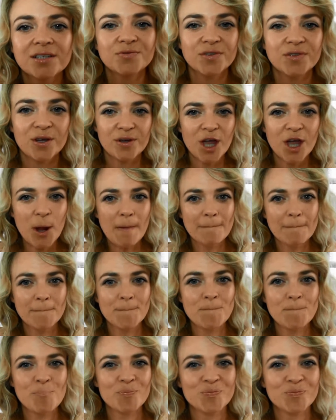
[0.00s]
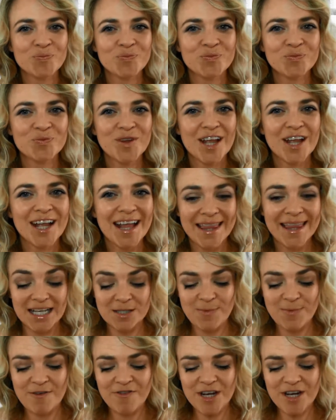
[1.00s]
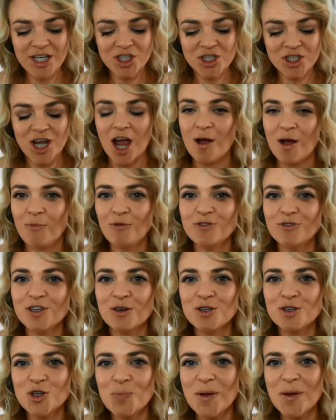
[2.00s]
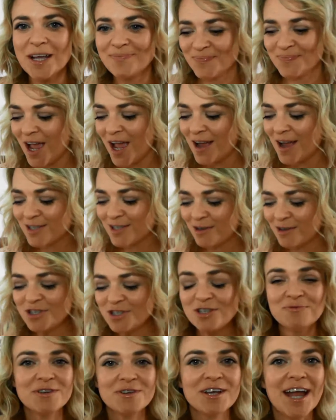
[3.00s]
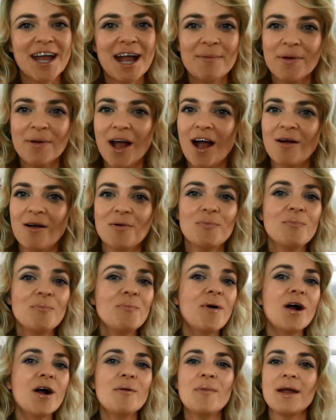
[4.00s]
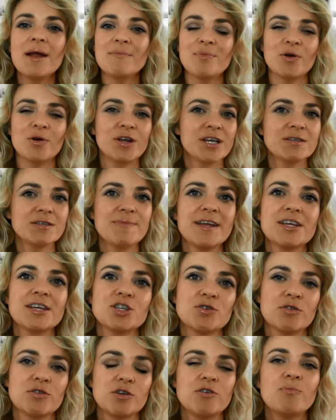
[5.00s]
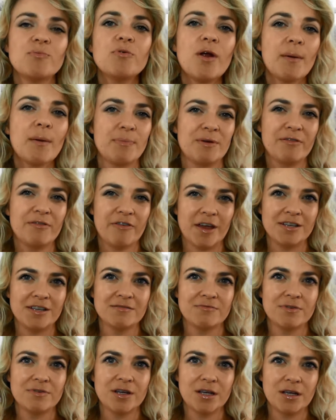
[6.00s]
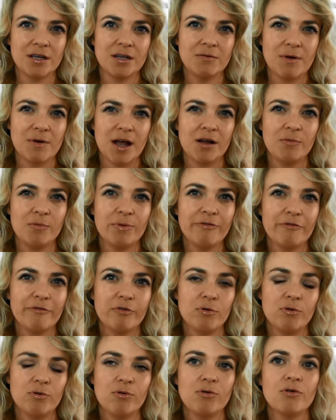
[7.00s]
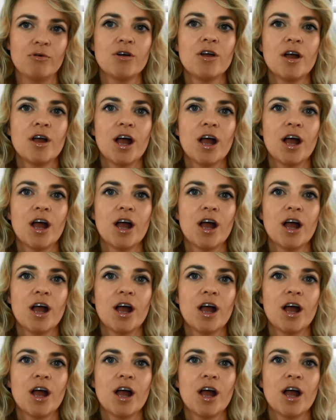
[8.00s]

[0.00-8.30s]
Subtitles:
There we go. And that's me finished. I'm off to go shopping. So just to recap, my main point is making sure that you prep your face really well before